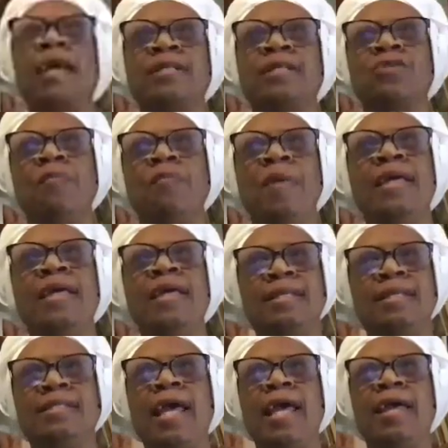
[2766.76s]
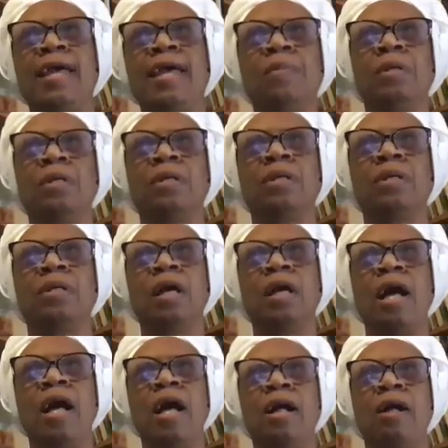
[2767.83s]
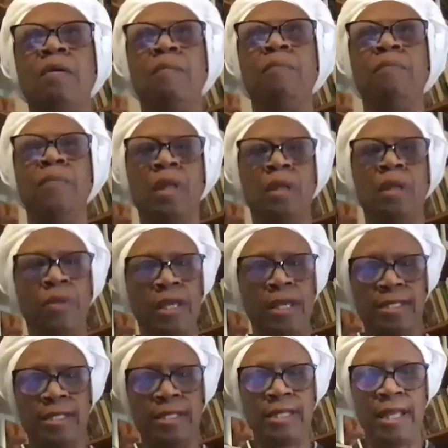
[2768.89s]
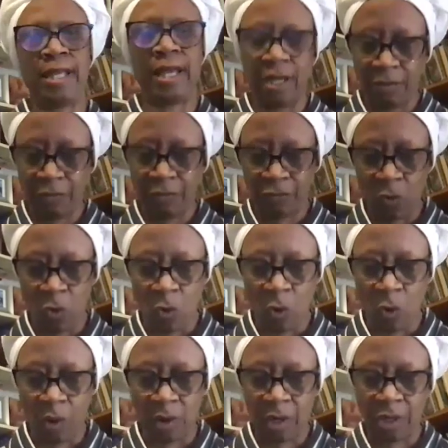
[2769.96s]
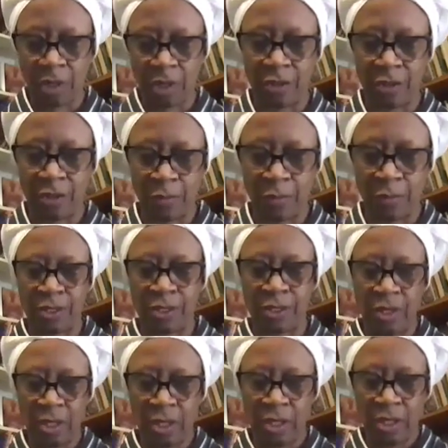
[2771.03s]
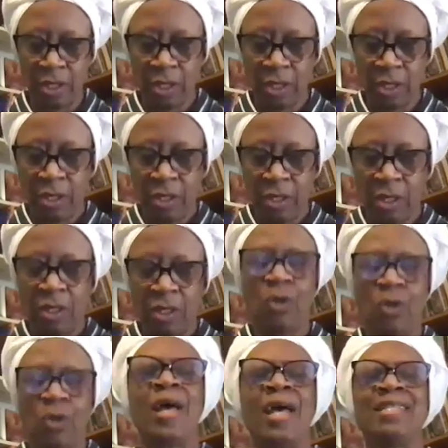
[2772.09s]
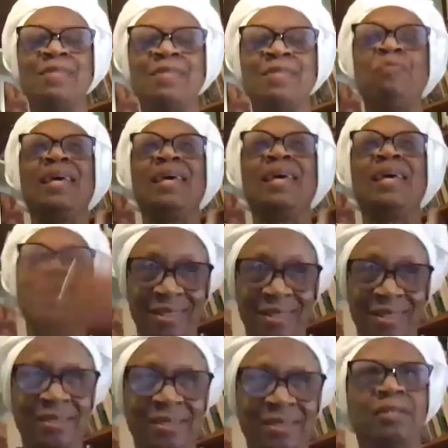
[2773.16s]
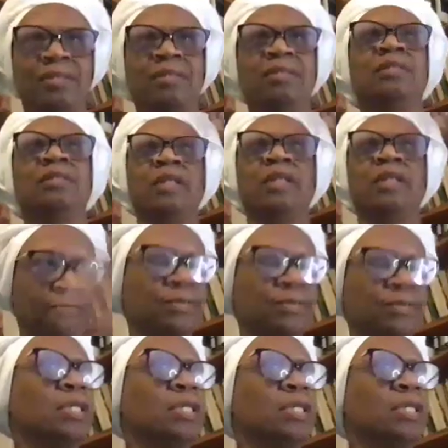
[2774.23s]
remains the same, because then for the person who has been left,